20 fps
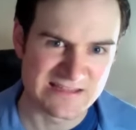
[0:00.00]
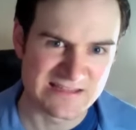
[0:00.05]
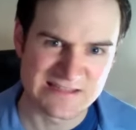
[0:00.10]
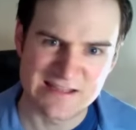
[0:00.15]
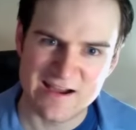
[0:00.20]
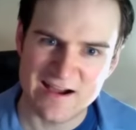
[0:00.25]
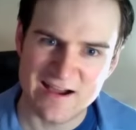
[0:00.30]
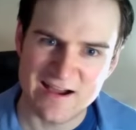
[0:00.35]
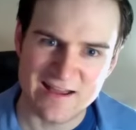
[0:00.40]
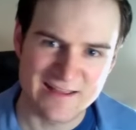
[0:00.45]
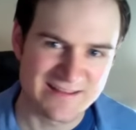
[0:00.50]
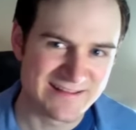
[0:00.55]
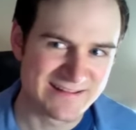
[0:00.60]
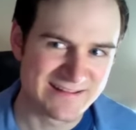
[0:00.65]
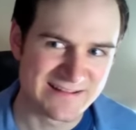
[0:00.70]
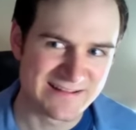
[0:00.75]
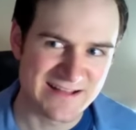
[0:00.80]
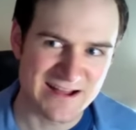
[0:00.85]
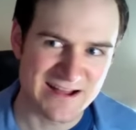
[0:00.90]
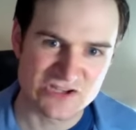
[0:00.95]
not
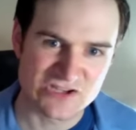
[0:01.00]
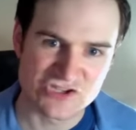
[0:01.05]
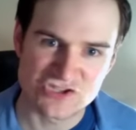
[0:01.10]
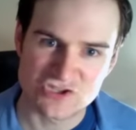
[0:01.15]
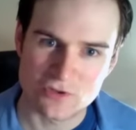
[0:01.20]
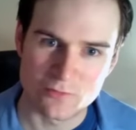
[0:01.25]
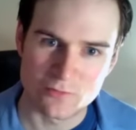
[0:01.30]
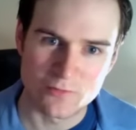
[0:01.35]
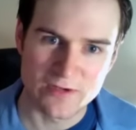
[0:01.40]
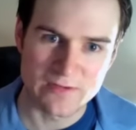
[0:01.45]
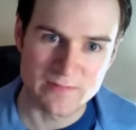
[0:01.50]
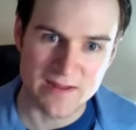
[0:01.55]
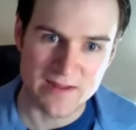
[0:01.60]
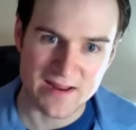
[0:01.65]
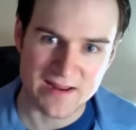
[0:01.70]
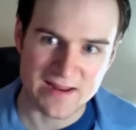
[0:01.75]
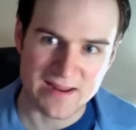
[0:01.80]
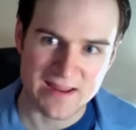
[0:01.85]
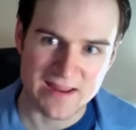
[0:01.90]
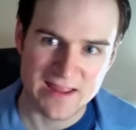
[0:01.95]
is not just a remake.
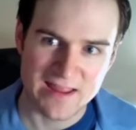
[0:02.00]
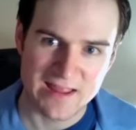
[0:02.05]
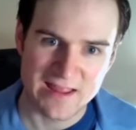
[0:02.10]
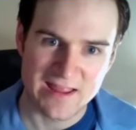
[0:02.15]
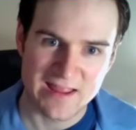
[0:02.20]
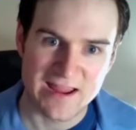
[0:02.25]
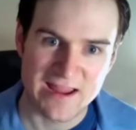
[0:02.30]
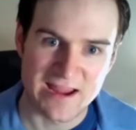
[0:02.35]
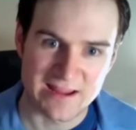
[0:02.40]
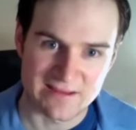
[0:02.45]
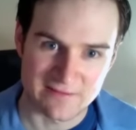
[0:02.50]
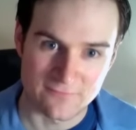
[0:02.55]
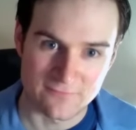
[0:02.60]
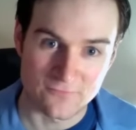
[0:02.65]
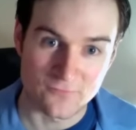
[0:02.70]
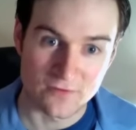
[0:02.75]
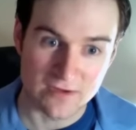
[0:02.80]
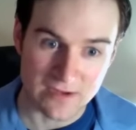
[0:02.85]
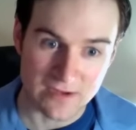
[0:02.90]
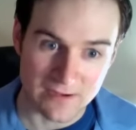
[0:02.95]
It's a
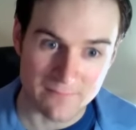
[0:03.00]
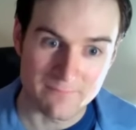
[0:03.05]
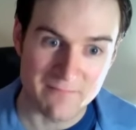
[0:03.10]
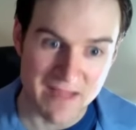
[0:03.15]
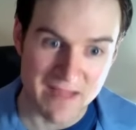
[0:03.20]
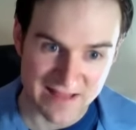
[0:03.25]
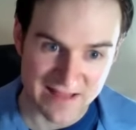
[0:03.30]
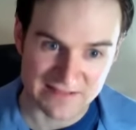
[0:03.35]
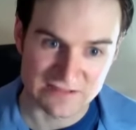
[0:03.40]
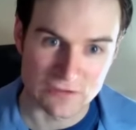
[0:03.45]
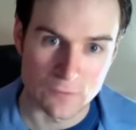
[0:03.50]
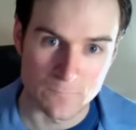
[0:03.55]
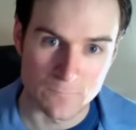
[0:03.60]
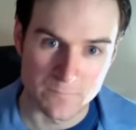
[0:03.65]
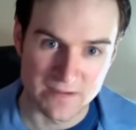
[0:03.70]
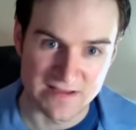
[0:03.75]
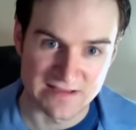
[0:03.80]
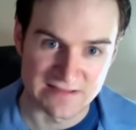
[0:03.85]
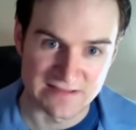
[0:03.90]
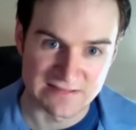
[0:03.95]
freaking
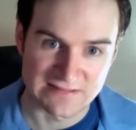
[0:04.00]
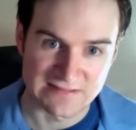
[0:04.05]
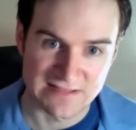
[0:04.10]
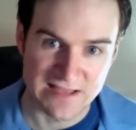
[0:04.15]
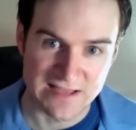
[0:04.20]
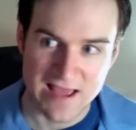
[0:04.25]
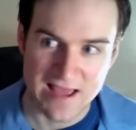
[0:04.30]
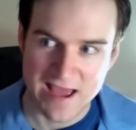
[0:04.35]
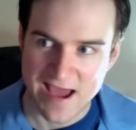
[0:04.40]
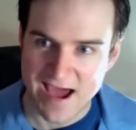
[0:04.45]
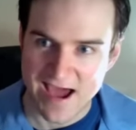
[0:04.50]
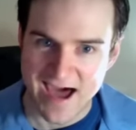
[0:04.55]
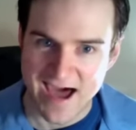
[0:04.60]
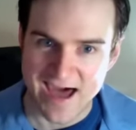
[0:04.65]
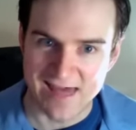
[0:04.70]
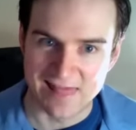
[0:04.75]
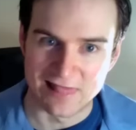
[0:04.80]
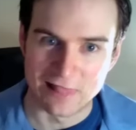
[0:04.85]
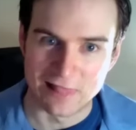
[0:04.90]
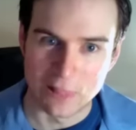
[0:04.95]
masterpiece.
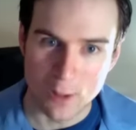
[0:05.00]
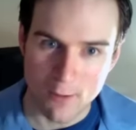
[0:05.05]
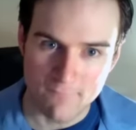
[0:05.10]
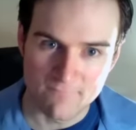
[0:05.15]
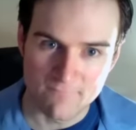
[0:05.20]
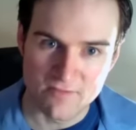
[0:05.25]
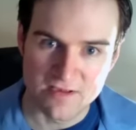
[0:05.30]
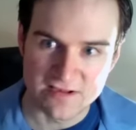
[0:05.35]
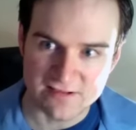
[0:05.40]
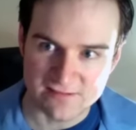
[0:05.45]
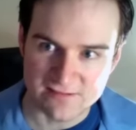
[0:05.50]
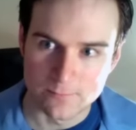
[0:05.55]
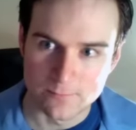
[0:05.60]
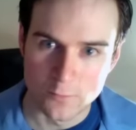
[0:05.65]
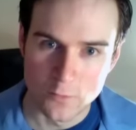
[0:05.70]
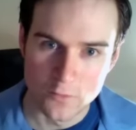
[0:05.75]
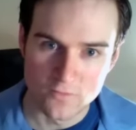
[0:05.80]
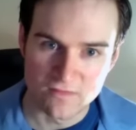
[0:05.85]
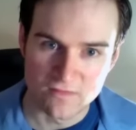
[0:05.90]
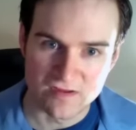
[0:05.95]
I love this
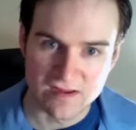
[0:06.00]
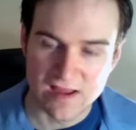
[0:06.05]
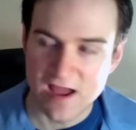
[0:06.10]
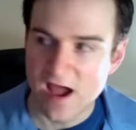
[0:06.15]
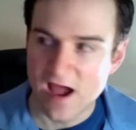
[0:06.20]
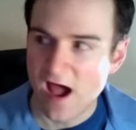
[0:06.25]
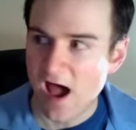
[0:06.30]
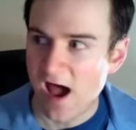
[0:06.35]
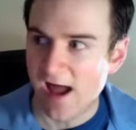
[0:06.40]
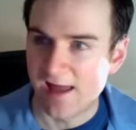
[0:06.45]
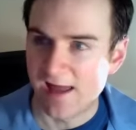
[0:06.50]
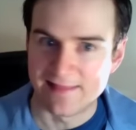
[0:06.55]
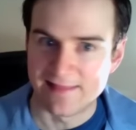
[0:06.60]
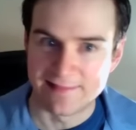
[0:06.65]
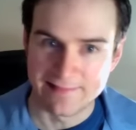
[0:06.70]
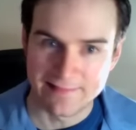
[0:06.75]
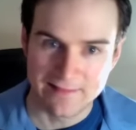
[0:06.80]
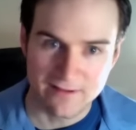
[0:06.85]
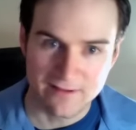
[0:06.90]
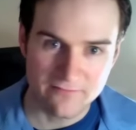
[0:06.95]
movie. I
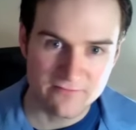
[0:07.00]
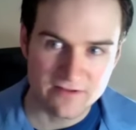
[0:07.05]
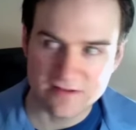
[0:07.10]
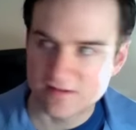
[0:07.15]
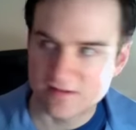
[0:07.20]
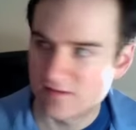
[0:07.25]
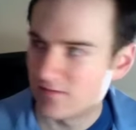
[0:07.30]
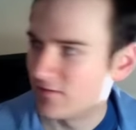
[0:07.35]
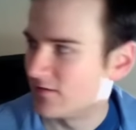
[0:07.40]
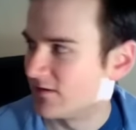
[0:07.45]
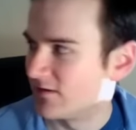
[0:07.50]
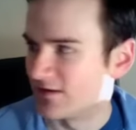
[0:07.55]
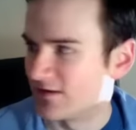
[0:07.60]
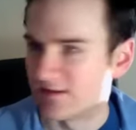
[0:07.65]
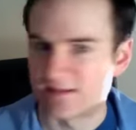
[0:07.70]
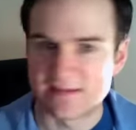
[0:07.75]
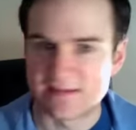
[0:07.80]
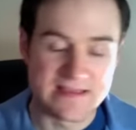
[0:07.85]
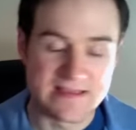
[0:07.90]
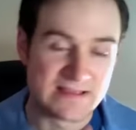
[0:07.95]
love it
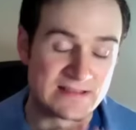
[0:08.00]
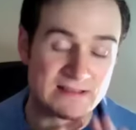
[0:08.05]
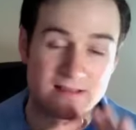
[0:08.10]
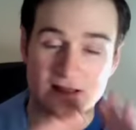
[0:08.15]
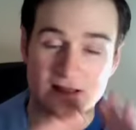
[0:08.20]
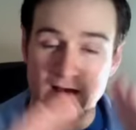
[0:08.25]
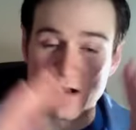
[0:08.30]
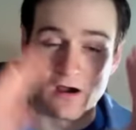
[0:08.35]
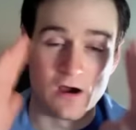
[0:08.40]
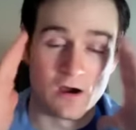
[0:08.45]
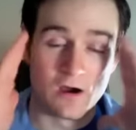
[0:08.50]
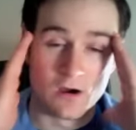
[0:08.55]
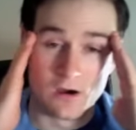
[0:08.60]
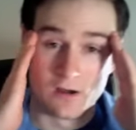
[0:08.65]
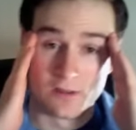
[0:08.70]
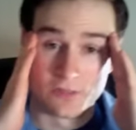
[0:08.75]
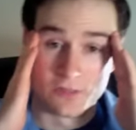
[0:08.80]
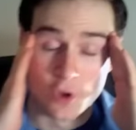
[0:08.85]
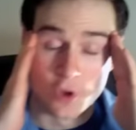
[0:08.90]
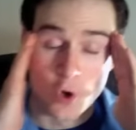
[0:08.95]
it's it
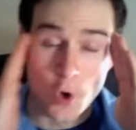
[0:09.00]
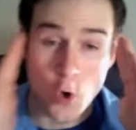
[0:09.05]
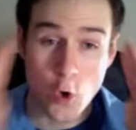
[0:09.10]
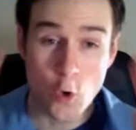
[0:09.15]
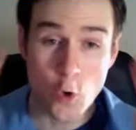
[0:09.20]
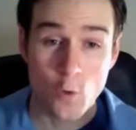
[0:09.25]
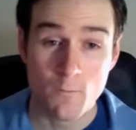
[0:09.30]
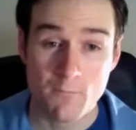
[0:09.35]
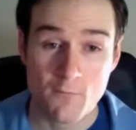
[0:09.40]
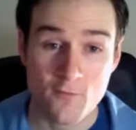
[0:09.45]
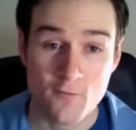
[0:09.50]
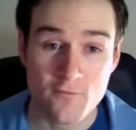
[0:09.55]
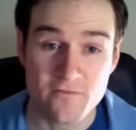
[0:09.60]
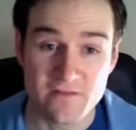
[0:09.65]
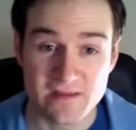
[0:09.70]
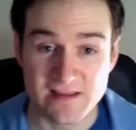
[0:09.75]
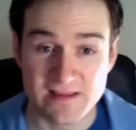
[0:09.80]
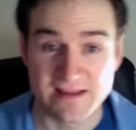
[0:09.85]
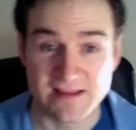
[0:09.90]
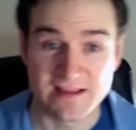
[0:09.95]
ah the whole
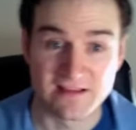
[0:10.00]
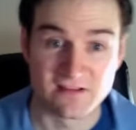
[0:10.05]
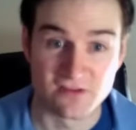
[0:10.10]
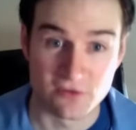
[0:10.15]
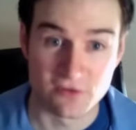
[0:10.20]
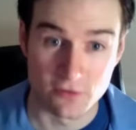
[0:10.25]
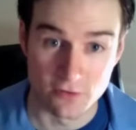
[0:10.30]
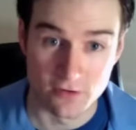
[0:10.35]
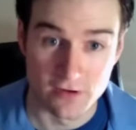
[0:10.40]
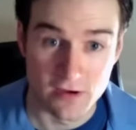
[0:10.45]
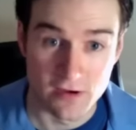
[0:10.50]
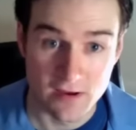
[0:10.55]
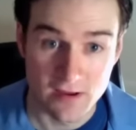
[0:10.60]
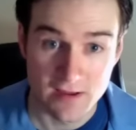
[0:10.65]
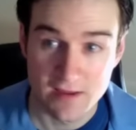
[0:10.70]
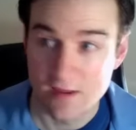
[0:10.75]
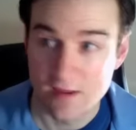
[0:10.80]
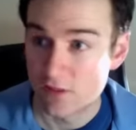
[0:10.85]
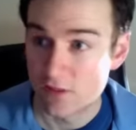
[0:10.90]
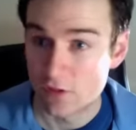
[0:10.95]
movie is good.
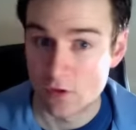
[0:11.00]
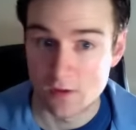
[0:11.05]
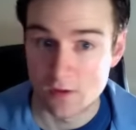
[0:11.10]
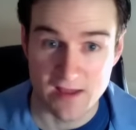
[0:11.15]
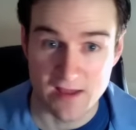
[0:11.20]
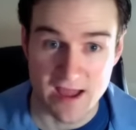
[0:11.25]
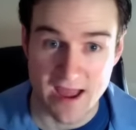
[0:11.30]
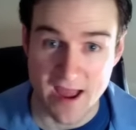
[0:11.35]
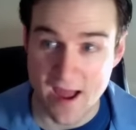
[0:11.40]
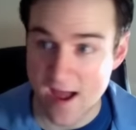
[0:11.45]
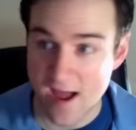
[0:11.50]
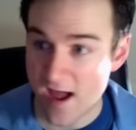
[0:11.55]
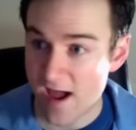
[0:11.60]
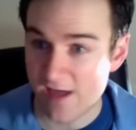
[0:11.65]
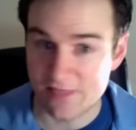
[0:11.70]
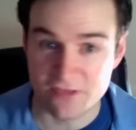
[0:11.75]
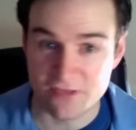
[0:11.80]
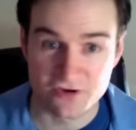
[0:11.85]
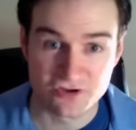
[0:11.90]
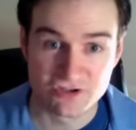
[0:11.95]
The uh,
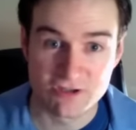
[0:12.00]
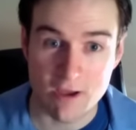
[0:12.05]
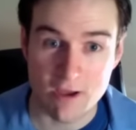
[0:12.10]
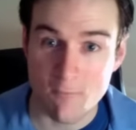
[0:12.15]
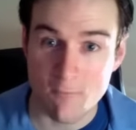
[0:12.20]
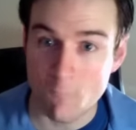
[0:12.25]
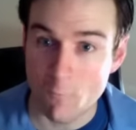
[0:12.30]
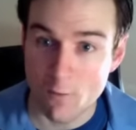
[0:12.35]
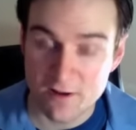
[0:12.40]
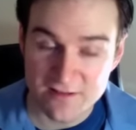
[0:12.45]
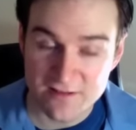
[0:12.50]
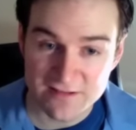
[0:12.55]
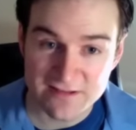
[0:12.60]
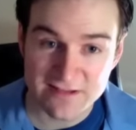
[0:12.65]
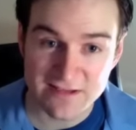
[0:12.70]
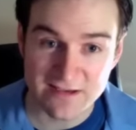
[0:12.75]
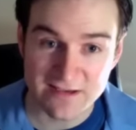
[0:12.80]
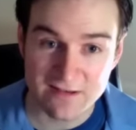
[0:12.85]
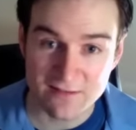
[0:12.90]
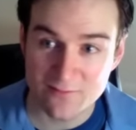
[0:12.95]
there's not one
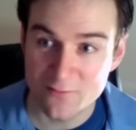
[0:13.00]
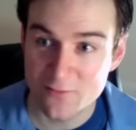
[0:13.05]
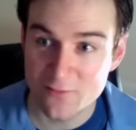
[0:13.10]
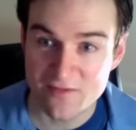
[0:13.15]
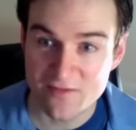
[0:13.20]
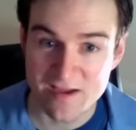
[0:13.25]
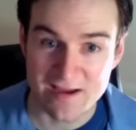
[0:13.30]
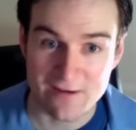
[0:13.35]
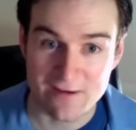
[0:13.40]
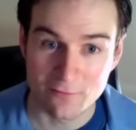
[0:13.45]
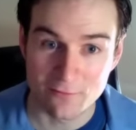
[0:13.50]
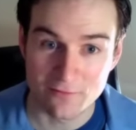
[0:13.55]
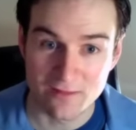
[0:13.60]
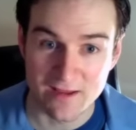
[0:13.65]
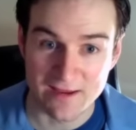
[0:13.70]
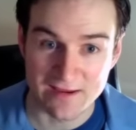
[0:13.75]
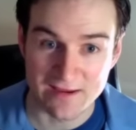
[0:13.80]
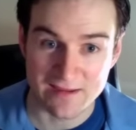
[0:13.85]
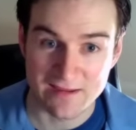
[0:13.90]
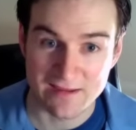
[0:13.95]
scene in the movie I don't like.